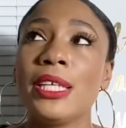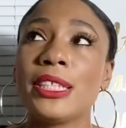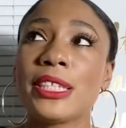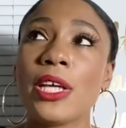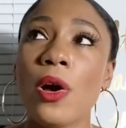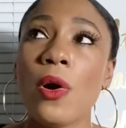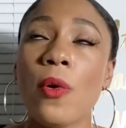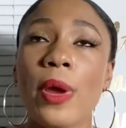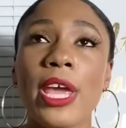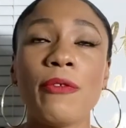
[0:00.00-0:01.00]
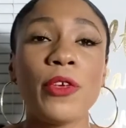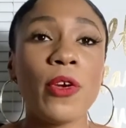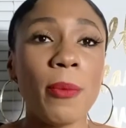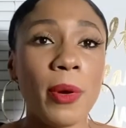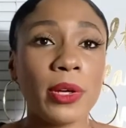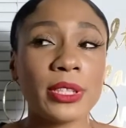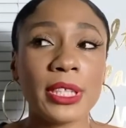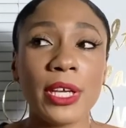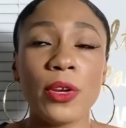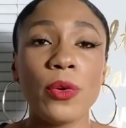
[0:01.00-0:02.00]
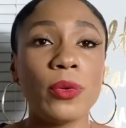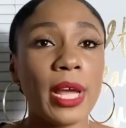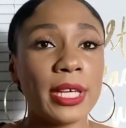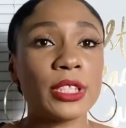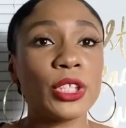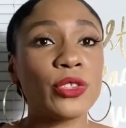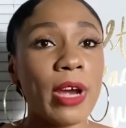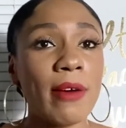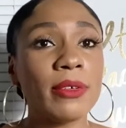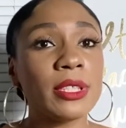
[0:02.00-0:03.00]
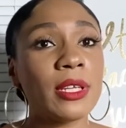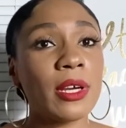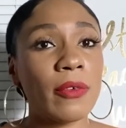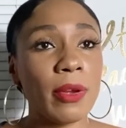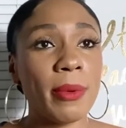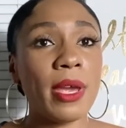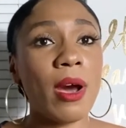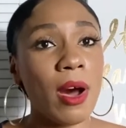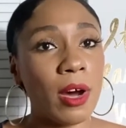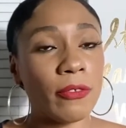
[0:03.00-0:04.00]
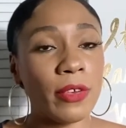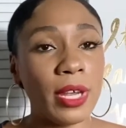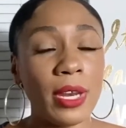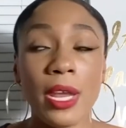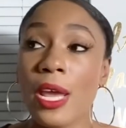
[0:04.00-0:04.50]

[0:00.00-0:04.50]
So if you're a person who likes to travel to the Caribbean often,